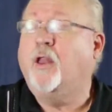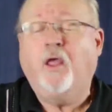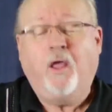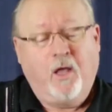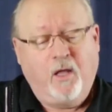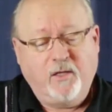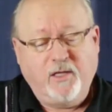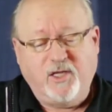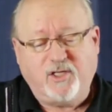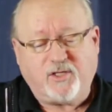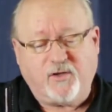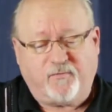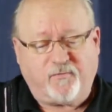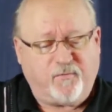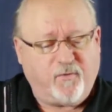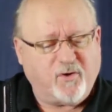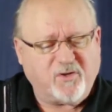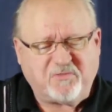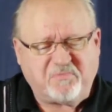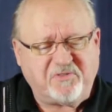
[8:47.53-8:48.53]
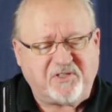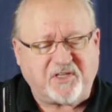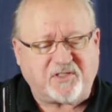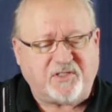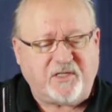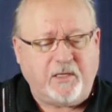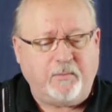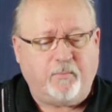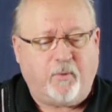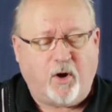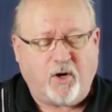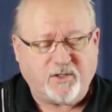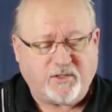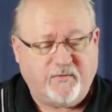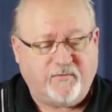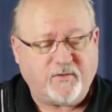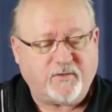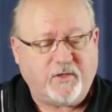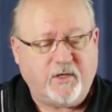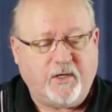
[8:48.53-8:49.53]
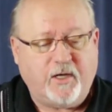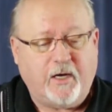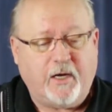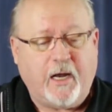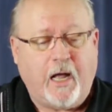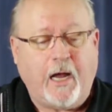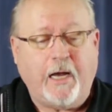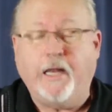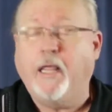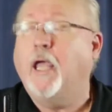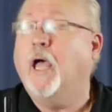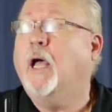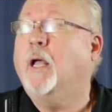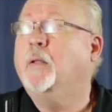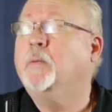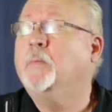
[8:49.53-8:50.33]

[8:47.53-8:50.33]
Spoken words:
at least the first 16 bars of it so you get an idea.